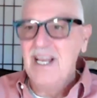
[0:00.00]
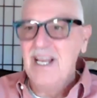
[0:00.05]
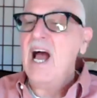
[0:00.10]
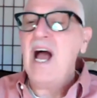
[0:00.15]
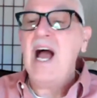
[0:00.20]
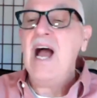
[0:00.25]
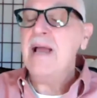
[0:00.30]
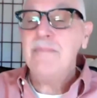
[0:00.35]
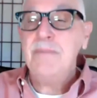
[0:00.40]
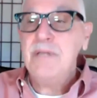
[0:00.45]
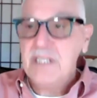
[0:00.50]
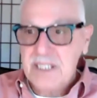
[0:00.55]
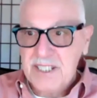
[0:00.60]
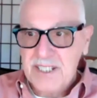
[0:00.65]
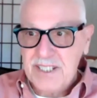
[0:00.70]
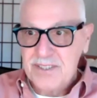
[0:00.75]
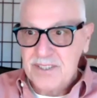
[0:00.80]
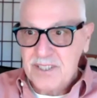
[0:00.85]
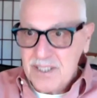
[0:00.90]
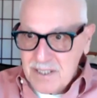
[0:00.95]
I'm a
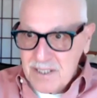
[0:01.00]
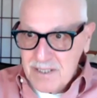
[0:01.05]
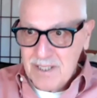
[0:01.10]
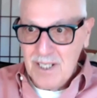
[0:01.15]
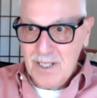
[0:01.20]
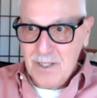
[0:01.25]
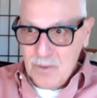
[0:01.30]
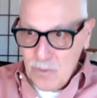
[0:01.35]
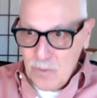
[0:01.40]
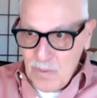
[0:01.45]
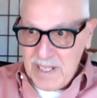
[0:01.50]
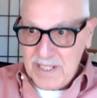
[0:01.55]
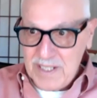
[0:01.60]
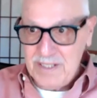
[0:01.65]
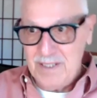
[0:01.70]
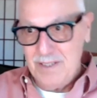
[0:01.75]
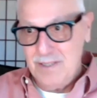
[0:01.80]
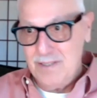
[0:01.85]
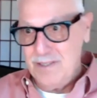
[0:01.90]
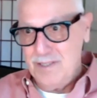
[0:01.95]
leader.
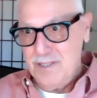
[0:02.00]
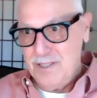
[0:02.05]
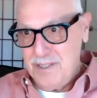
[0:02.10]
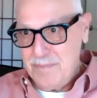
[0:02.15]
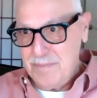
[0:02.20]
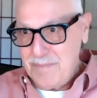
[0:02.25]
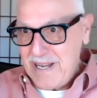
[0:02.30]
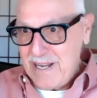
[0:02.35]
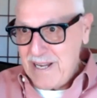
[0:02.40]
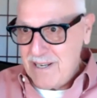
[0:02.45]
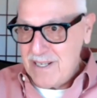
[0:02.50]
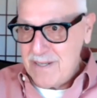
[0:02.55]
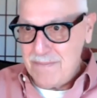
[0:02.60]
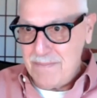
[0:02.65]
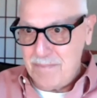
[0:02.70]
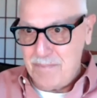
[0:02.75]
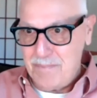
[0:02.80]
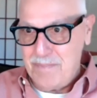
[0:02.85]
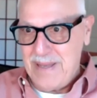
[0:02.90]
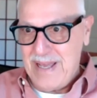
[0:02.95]
When the
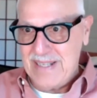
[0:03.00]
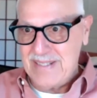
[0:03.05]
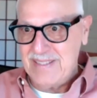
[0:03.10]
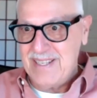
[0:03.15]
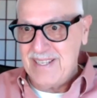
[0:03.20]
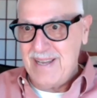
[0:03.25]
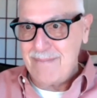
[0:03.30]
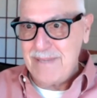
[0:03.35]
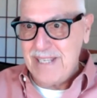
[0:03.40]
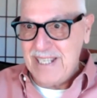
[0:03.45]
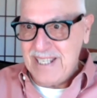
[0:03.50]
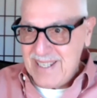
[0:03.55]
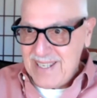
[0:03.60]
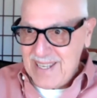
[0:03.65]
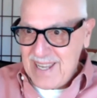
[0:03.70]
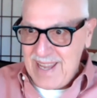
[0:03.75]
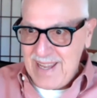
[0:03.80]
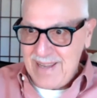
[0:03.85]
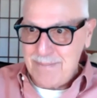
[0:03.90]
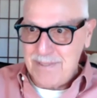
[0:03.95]
pandemic
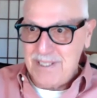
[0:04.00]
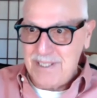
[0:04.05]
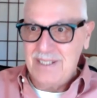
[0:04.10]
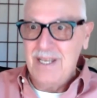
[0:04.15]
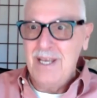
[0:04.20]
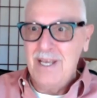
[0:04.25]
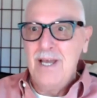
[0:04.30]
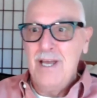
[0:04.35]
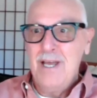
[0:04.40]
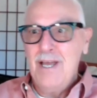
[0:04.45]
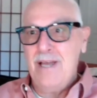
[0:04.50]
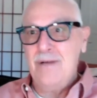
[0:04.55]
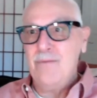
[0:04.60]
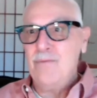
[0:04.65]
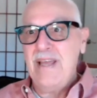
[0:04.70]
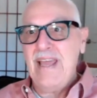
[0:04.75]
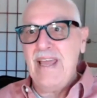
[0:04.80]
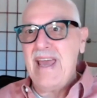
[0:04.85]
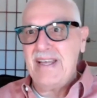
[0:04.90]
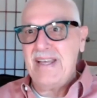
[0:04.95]
came and
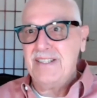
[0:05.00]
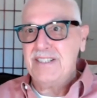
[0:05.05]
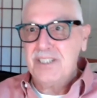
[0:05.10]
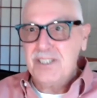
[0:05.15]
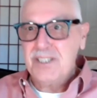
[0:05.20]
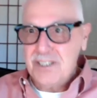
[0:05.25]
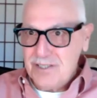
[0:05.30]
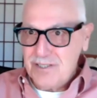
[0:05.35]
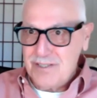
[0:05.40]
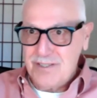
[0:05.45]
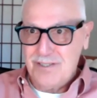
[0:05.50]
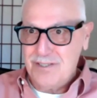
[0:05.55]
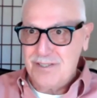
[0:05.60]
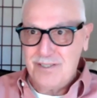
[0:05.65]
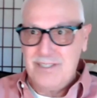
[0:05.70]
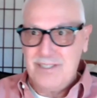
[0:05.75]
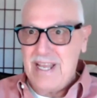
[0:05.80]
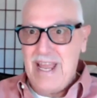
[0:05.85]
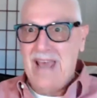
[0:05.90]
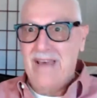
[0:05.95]
we had to
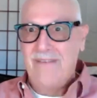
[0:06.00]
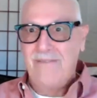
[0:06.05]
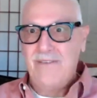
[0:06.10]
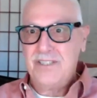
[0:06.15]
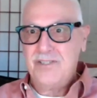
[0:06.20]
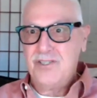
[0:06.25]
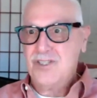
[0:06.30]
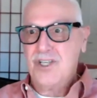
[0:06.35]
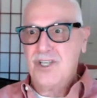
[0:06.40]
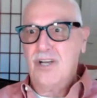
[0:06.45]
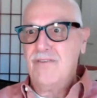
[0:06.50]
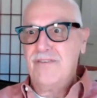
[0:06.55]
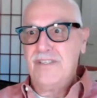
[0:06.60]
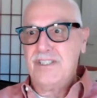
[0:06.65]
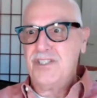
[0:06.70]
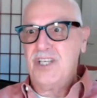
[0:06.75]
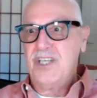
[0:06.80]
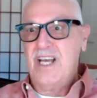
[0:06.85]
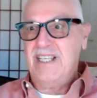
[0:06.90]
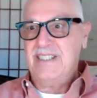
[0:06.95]
have a
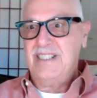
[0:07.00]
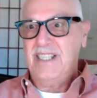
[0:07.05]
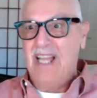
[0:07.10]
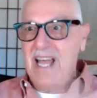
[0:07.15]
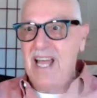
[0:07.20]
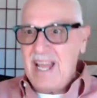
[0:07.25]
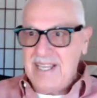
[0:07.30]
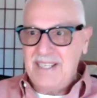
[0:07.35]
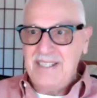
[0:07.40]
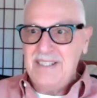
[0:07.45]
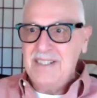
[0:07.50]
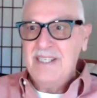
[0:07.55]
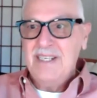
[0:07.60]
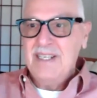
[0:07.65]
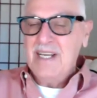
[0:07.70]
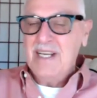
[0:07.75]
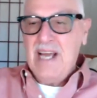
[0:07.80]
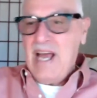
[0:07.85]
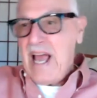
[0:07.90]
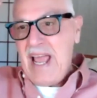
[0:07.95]
service online,
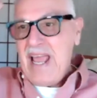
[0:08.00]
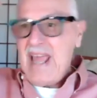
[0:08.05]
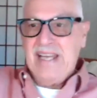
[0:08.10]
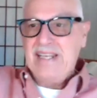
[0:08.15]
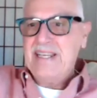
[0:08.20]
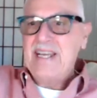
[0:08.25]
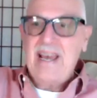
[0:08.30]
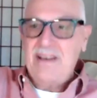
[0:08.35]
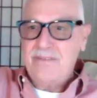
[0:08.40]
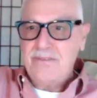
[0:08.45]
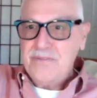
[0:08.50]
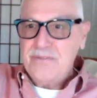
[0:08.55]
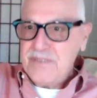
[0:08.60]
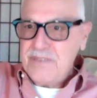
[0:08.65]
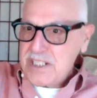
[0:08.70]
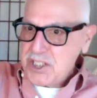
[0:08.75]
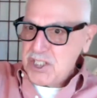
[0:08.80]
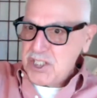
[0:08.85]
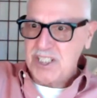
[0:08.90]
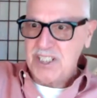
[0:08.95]
I had to have a
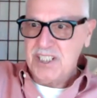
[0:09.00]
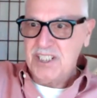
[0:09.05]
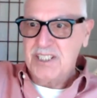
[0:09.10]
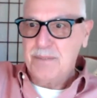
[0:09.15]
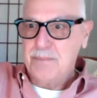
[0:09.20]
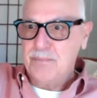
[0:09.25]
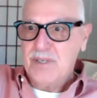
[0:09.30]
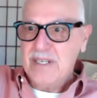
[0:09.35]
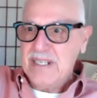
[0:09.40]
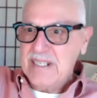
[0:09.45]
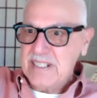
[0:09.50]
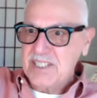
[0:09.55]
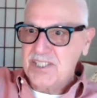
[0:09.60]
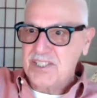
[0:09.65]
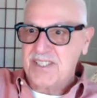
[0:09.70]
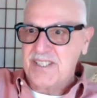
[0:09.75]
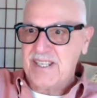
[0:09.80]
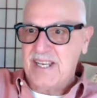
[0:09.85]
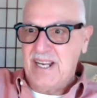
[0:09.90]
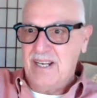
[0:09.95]
vision to bring us
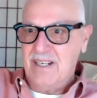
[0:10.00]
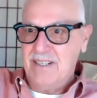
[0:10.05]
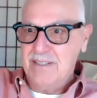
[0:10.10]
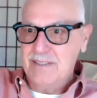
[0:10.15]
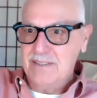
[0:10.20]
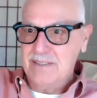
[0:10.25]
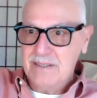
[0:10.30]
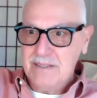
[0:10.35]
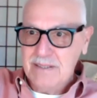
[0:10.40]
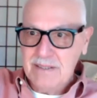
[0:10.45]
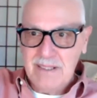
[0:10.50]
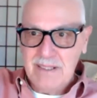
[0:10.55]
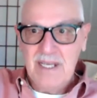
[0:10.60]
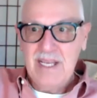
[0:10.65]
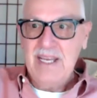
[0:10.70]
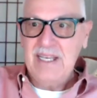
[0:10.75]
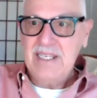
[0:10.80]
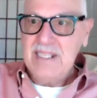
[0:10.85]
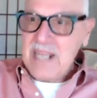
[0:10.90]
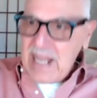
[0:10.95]
there.
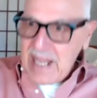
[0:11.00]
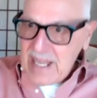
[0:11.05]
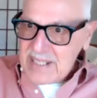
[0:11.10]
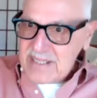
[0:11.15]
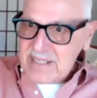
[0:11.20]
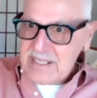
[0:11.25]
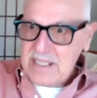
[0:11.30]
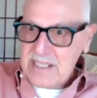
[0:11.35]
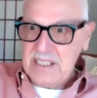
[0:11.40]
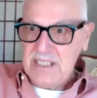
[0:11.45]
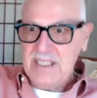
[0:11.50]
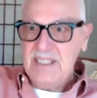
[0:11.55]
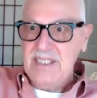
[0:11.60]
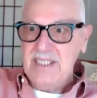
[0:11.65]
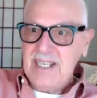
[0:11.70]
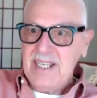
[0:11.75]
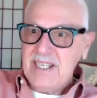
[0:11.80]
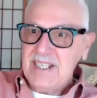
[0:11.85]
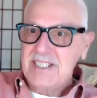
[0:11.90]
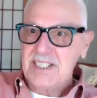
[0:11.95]
And I had to
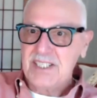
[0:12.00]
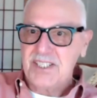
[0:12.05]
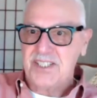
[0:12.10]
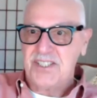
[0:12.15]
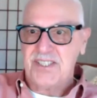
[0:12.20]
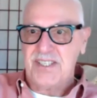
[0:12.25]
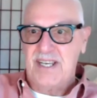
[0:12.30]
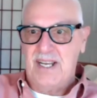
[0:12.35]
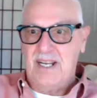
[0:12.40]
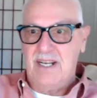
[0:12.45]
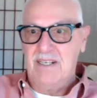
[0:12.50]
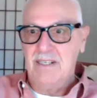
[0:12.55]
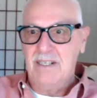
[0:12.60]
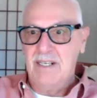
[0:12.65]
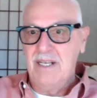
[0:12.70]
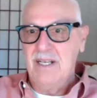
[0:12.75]
lead us there.